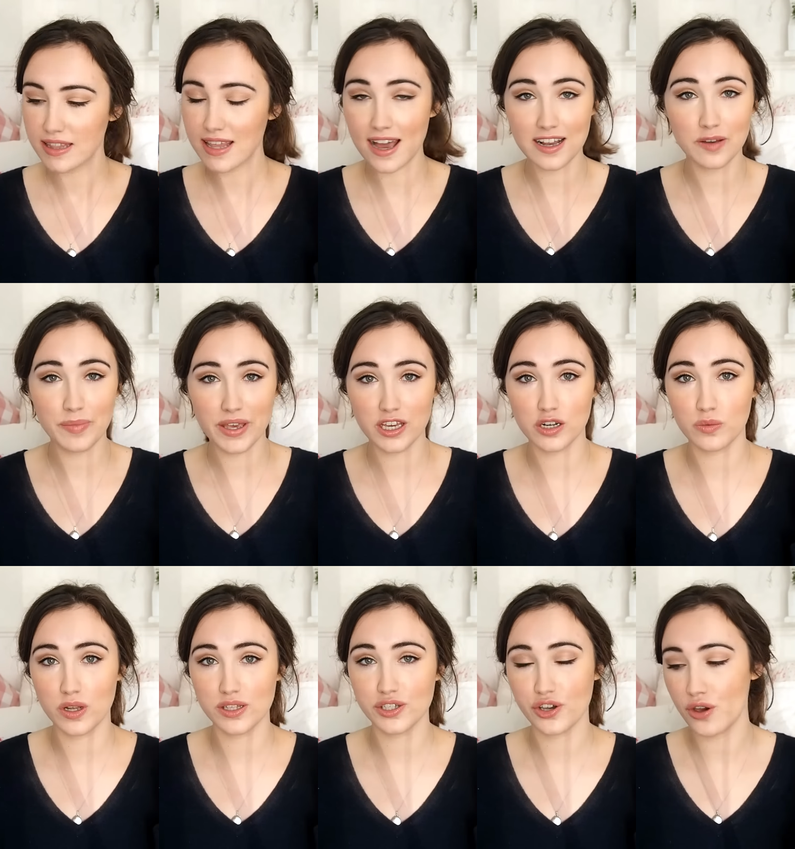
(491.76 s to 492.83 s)
That could be a good
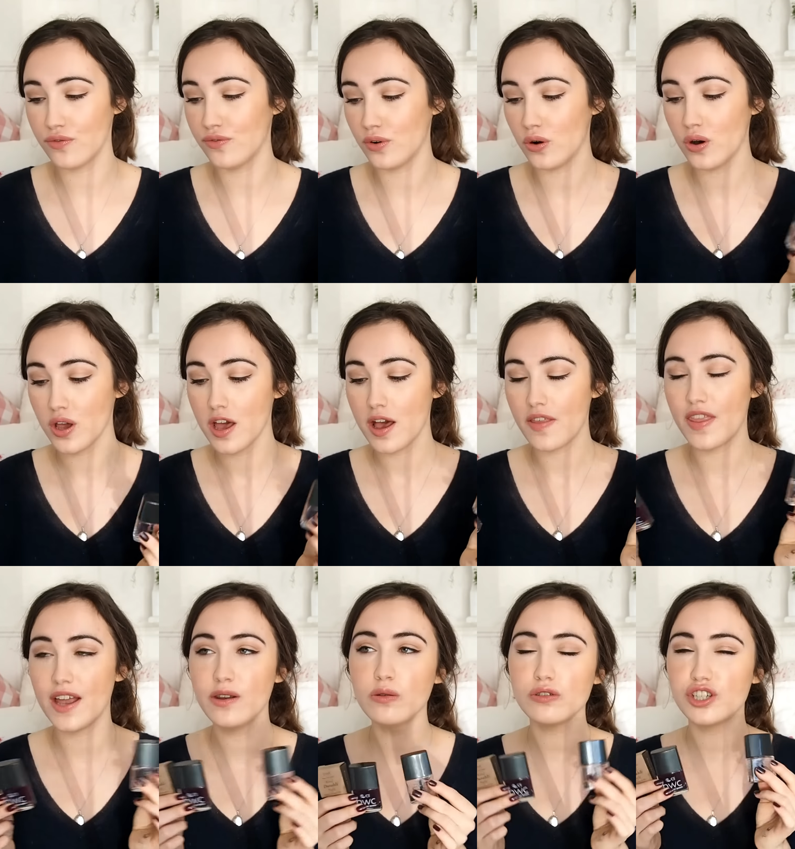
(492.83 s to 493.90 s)
one to go for.
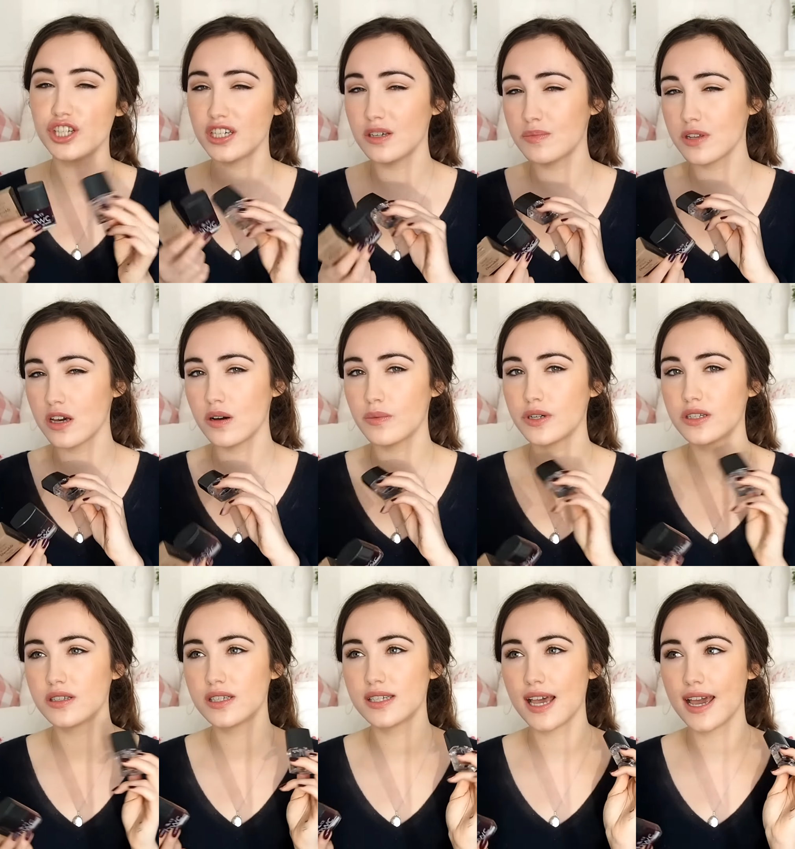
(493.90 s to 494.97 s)
They're not cheap though, I
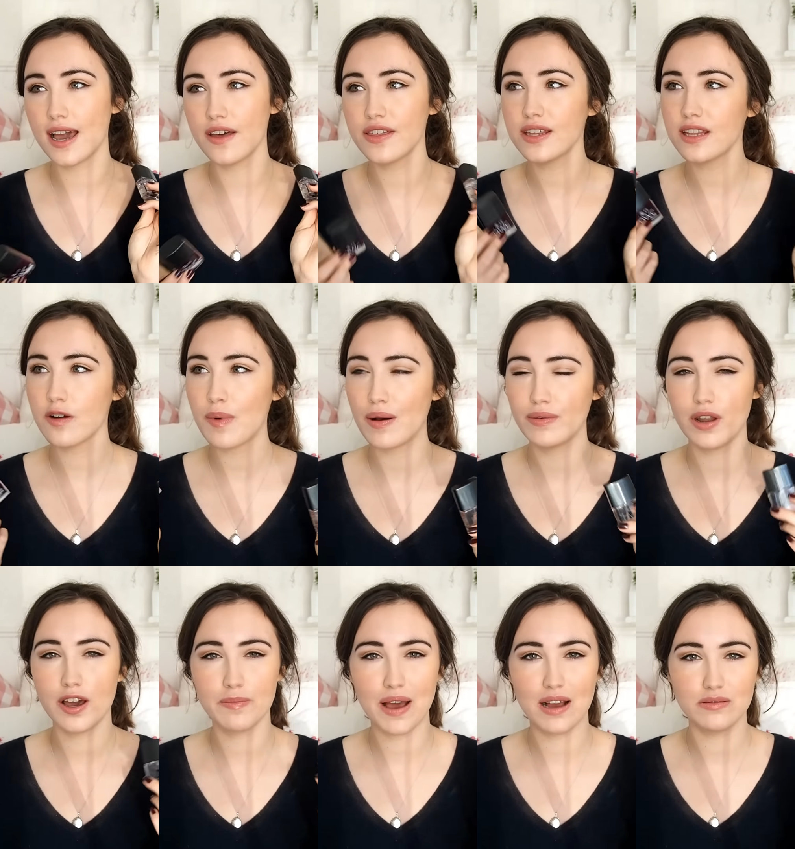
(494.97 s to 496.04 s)
would say. I think they're about
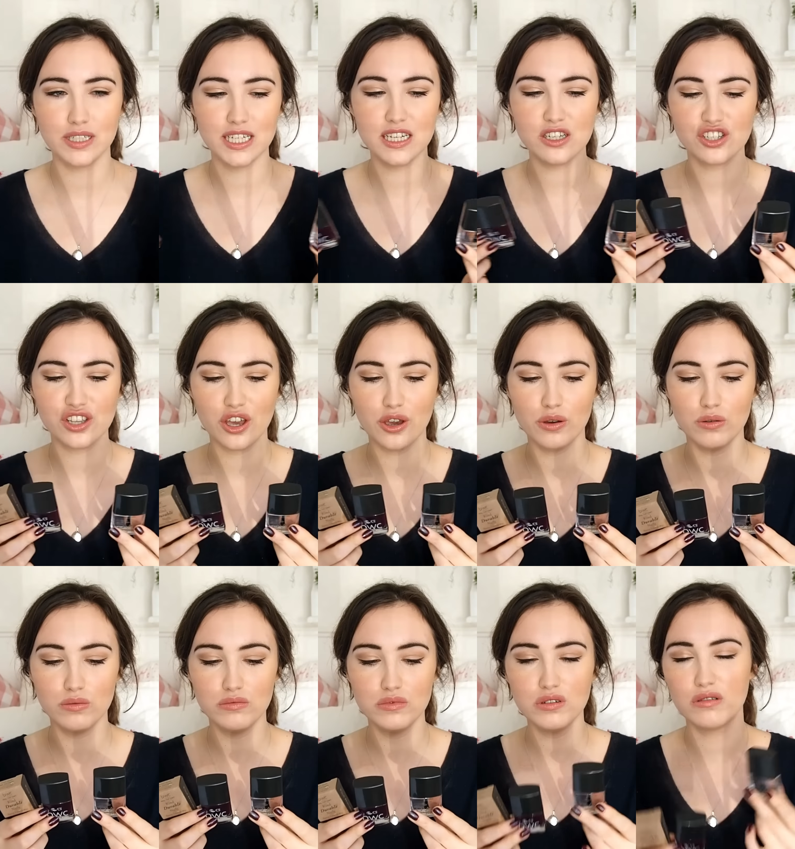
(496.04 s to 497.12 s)
£9 each,
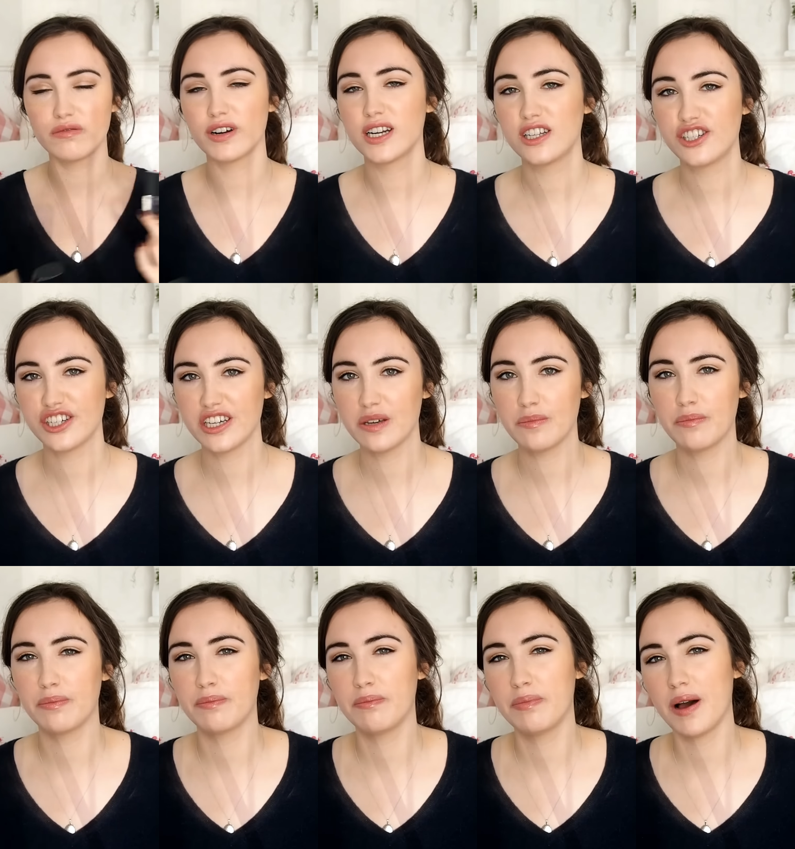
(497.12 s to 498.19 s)
so not really cheap,
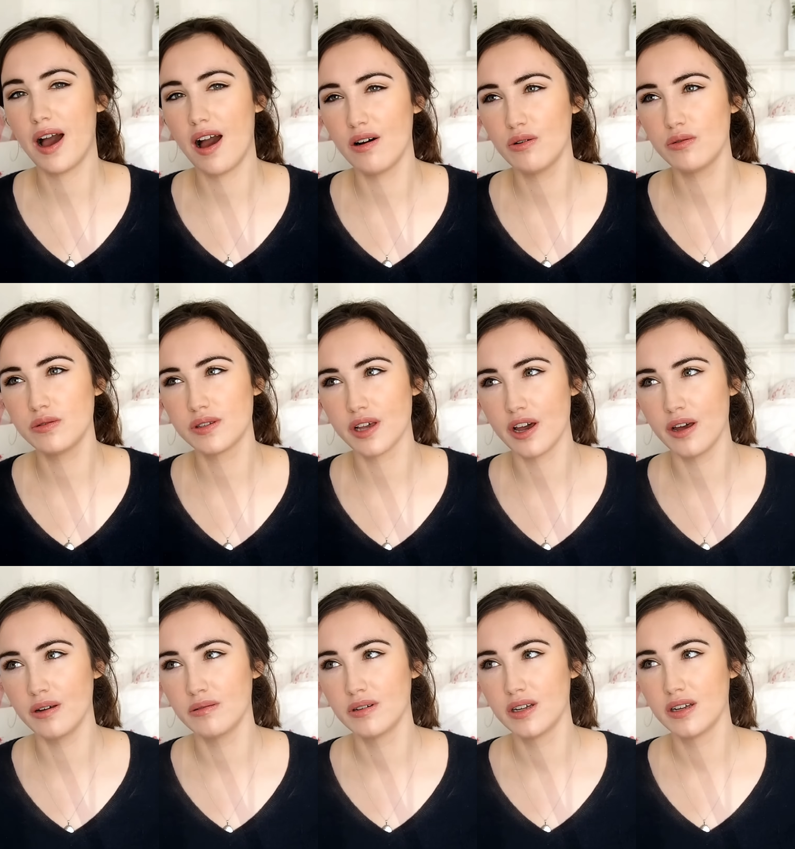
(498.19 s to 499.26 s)
but
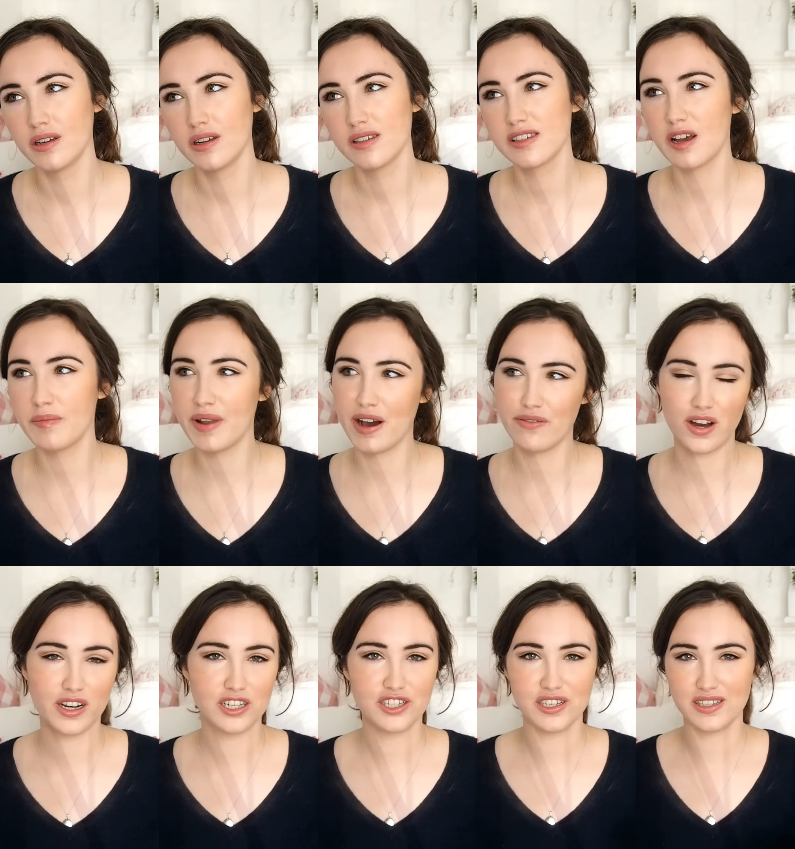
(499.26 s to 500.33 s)
also some nail
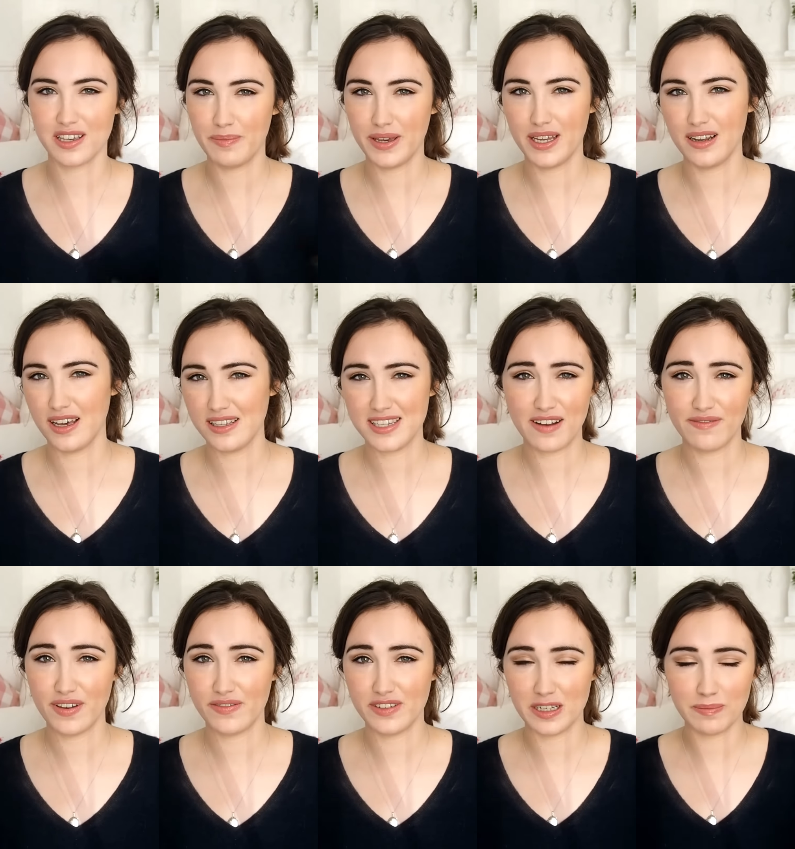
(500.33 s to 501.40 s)
varnishes can be like
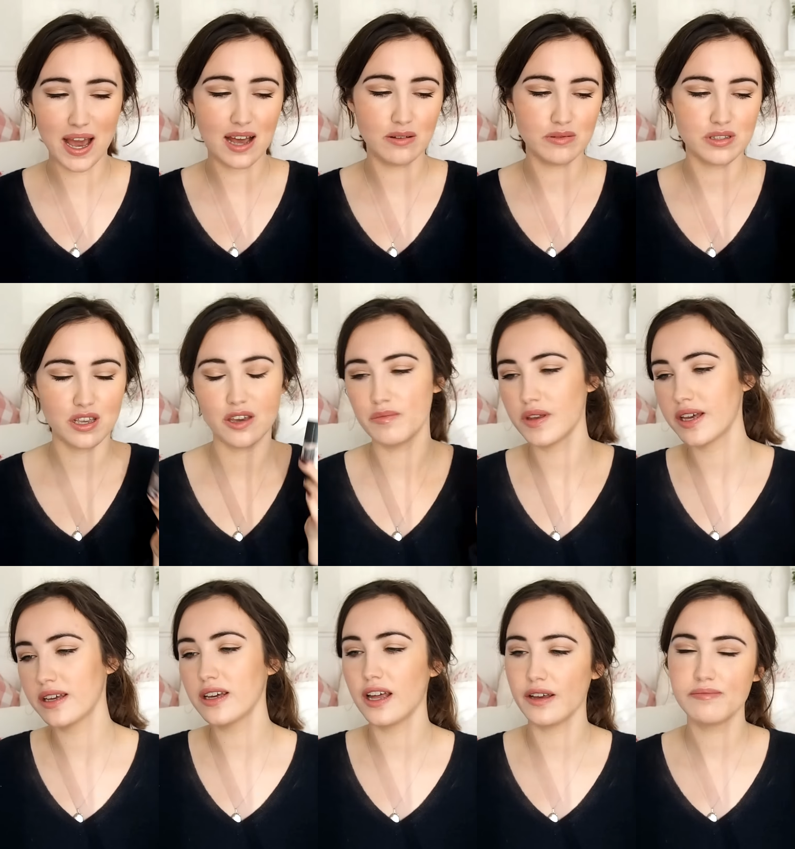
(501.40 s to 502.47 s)
£10–15, so
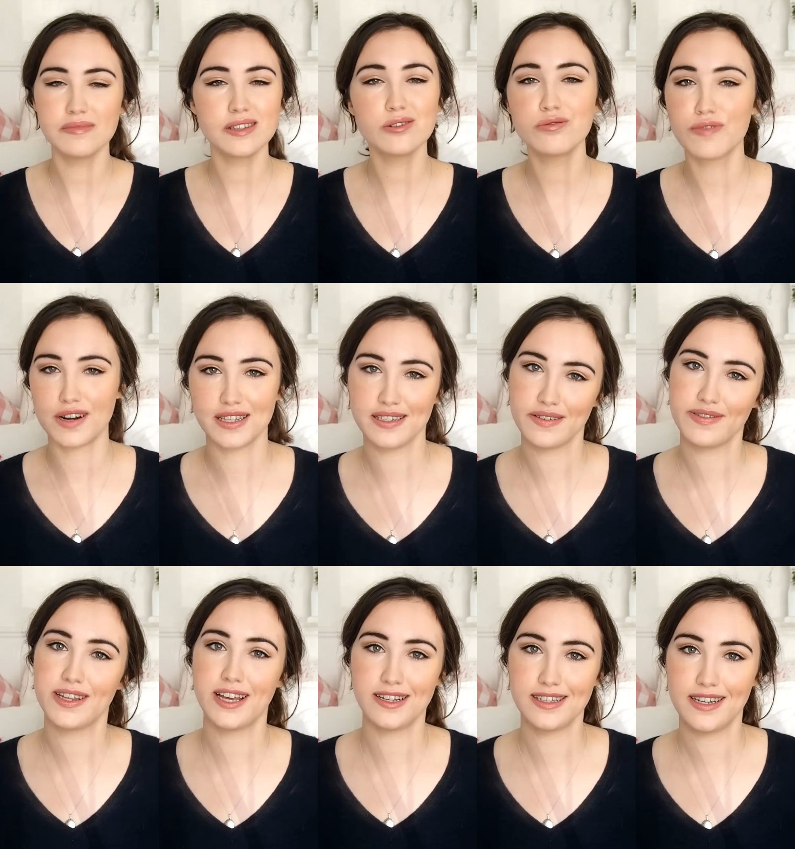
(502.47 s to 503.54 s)
yeah, it's all relative at
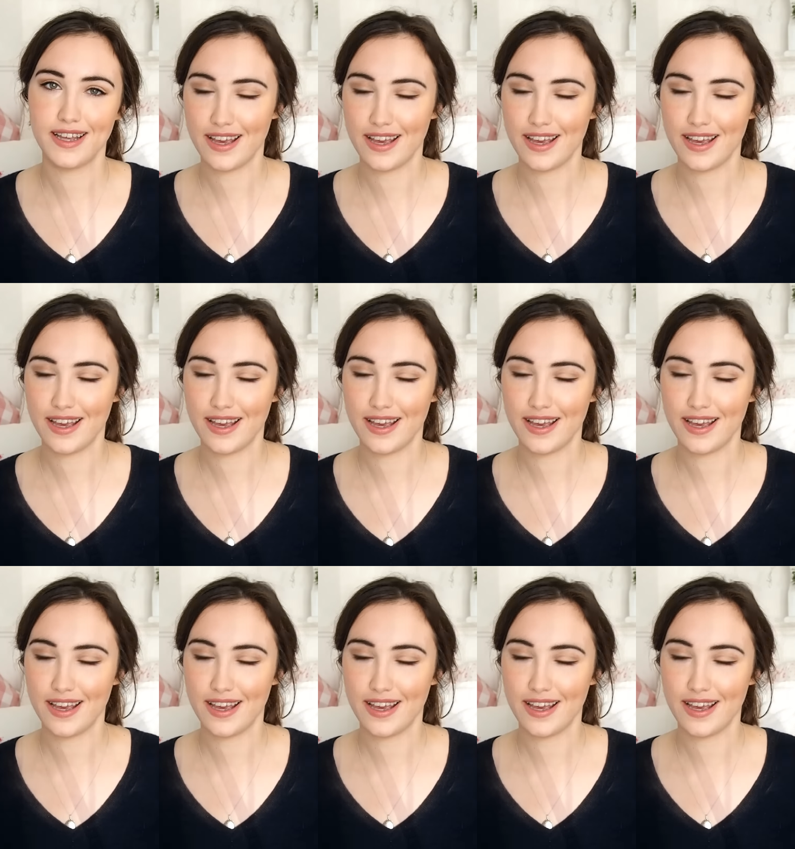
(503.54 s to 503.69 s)
the end of the